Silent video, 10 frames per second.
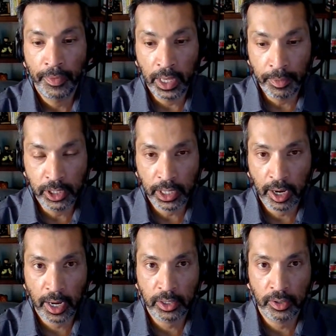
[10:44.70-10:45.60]
the imaging
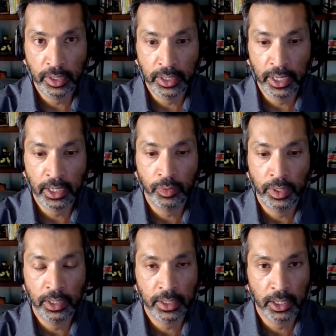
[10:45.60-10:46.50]
characteristics. We
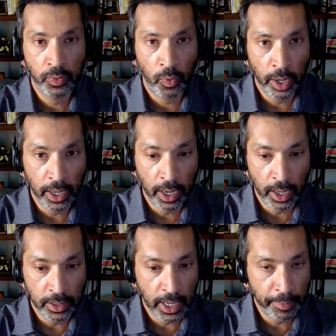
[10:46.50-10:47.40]
discuss what
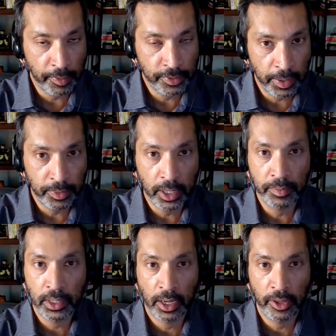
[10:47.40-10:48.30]
type of
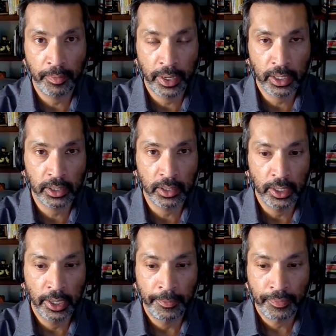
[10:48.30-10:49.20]
symptoms and other medical
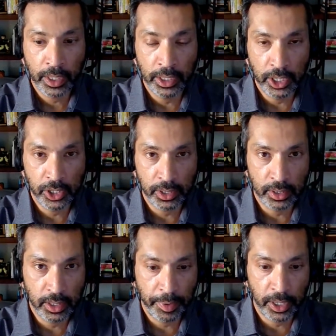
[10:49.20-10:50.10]

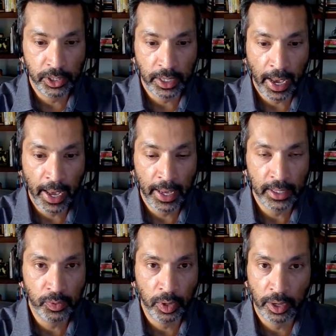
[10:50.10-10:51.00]
conditions the patient
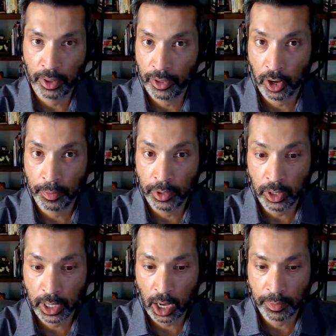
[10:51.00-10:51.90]
has, what are the
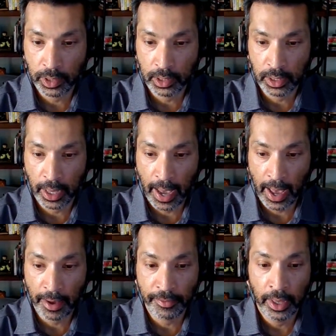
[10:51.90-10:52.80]
therapeutic options they
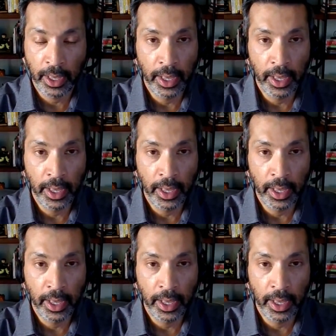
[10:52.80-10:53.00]
have,